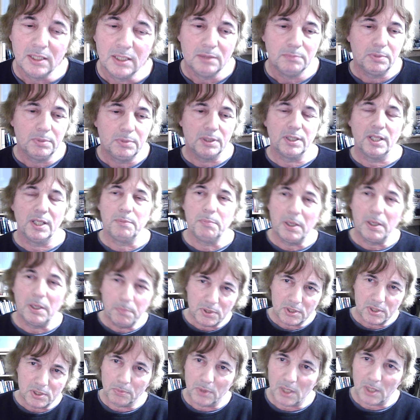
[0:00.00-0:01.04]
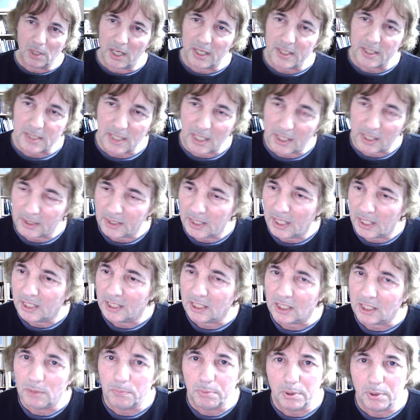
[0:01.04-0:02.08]
but there may be some guys out there
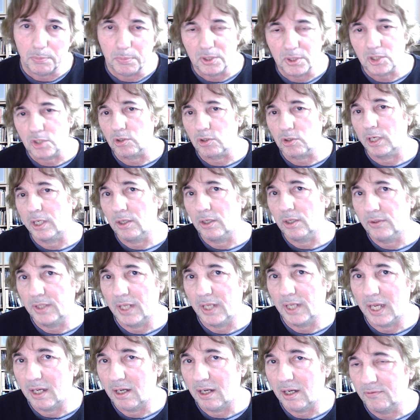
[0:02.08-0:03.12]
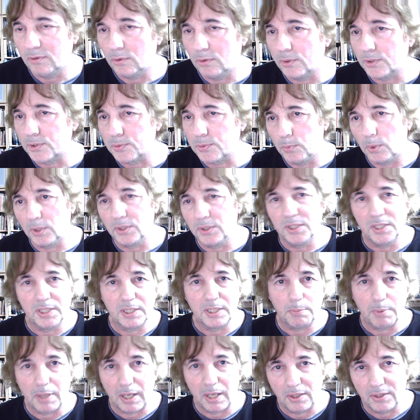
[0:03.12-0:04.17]
that could put me straight on that. I've always wondered
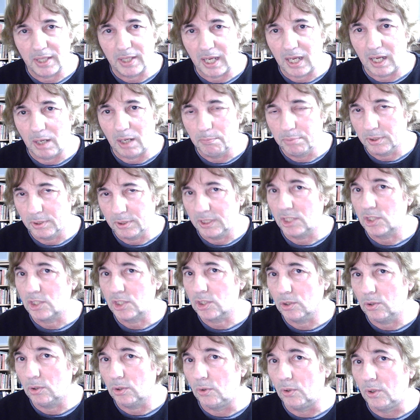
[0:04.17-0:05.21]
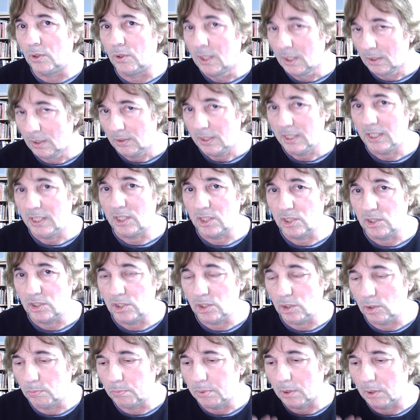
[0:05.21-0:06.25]
about that. I'm pretty sure he could
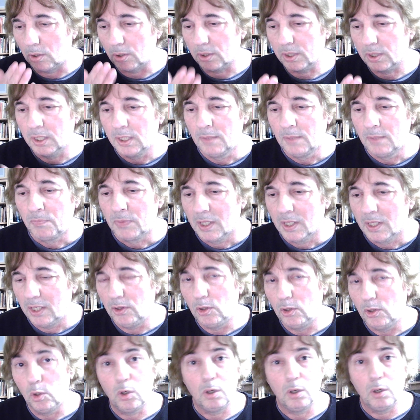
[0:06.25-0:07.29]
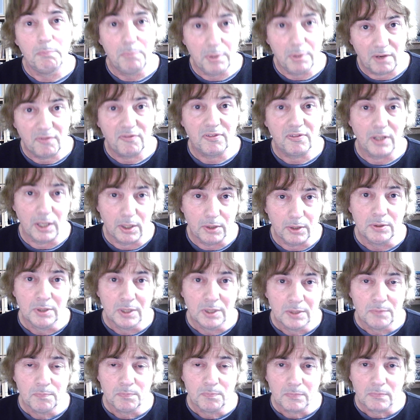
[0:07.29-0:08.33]
U-block. And Norton Buffalo,
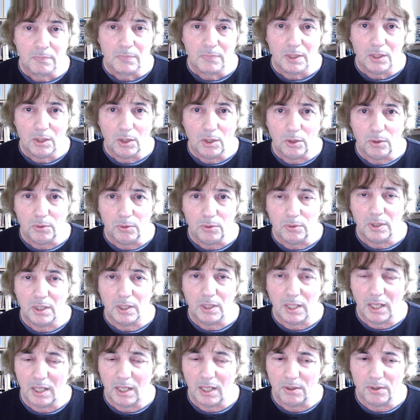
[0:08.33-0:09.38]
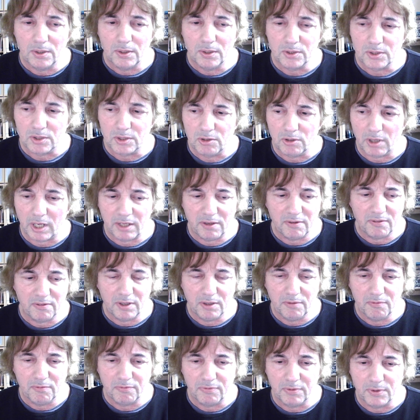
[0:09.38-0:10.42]
who is a great
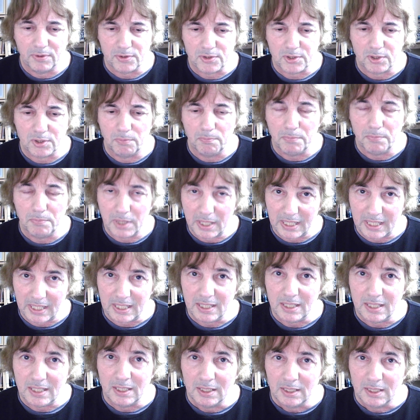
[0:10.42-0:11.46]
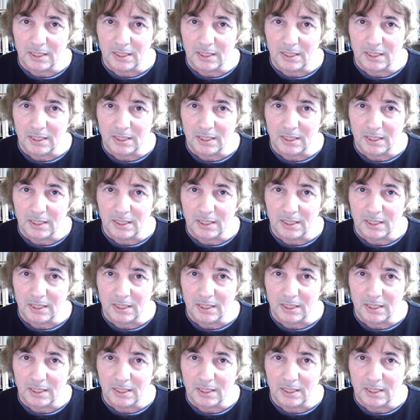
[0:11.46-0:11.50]
influence on me,